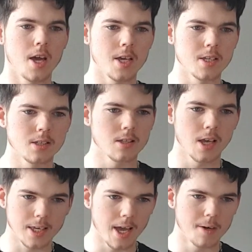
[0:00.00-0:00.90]
is,
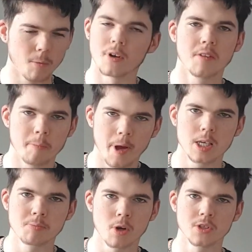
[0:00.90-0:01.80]
again, one of the
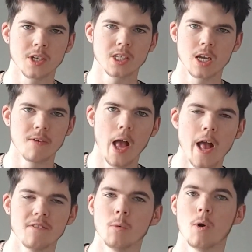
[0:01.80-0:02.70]
best projects I've
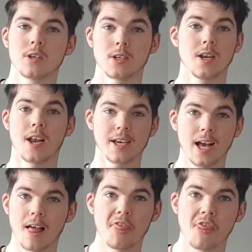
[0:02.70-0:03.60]
ever worked on, and I
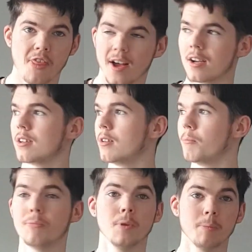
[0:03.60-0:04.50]
can't thank
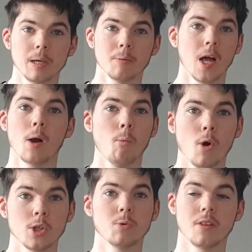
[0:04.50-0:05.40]
the people that I've
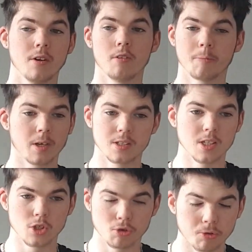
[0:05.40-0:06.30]
worked with enough because
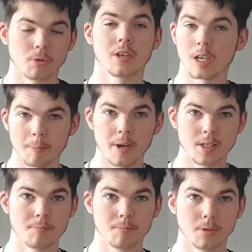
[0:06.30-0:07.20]
it's truly an
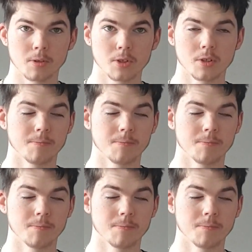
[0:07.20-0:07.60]
amazing production.